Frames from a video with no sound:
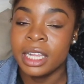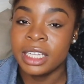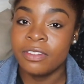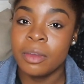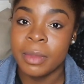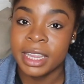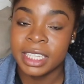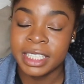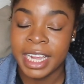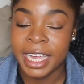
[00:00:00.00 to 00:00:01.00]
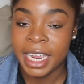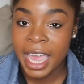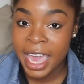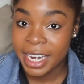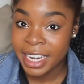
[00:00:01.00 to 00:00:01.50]
different methods like
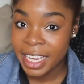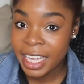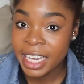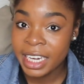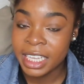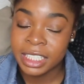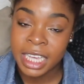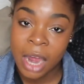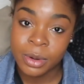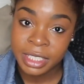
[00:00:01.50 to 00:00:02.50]
adding heat into our